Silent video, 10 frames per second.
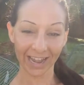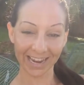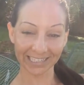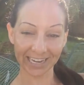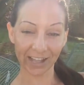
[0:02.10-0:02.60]

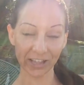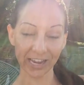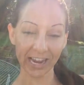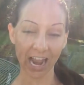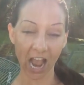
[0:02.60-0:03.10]
Hey, it's
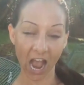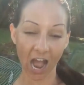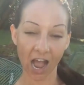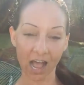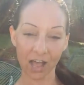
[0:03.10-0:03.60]
Allie.
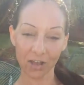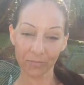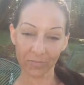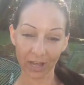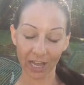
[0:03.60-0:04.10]

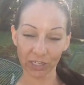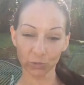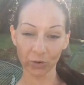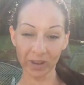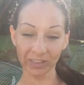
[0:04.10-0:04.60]
I
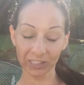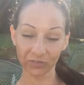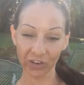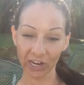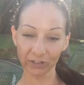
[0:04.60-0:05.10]
just want to make
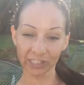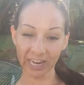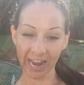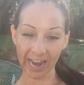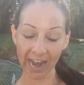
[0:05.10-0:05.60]
this video
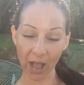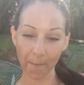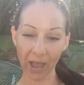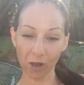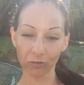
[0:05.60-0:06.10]
today
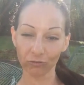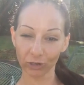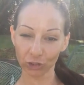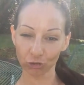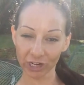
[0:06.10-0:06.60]
about
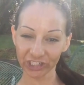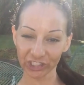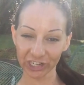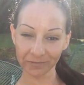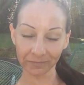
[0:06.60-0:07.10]

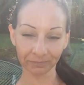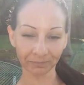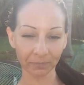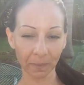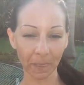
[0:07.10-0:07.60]
frustration
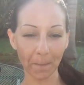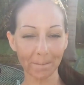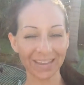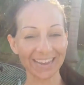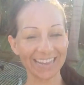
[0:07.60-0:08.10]

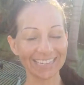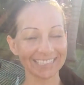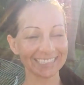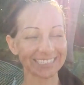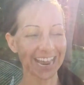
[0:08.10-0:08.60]

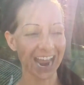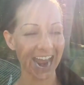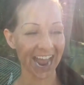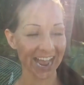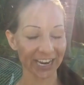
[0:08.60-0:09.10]
because
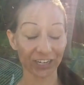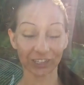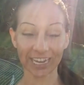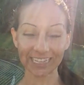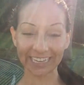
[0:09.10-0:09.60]

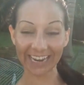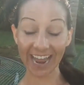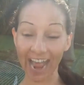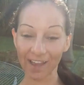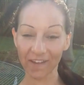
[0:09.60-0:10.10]
here
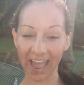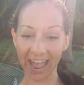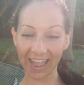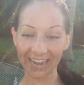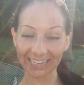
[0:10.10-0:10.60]
lately I have
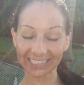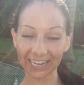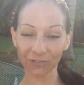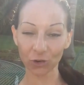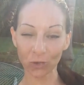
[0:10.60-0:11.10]
had
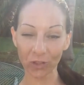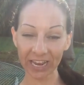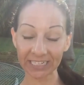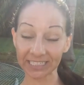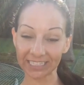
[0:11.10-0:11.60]
several
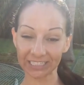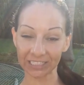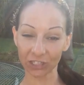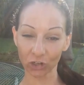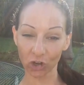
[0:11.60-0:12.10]

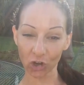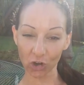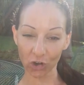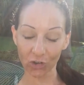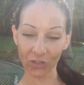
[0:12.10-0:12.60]
incidences
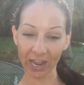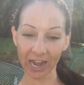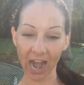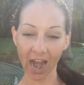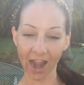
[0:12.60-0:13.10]
occur
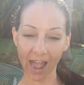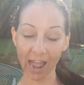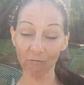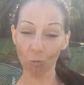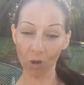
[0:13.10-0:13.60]
that
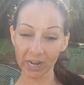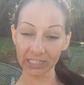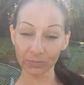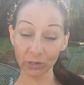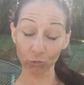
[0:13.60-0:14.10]
I have
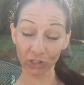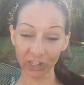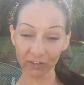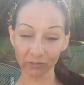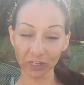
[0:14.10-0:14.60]
wanted to be
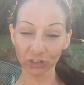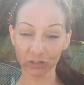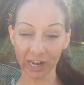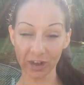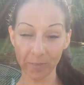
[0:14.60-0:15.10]
really
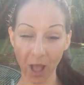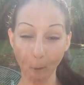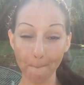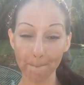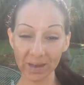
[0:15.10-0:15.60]
frustrated
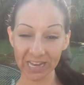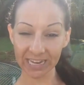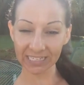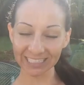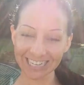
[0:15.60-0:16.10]
about,
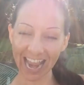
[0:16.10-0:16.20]
but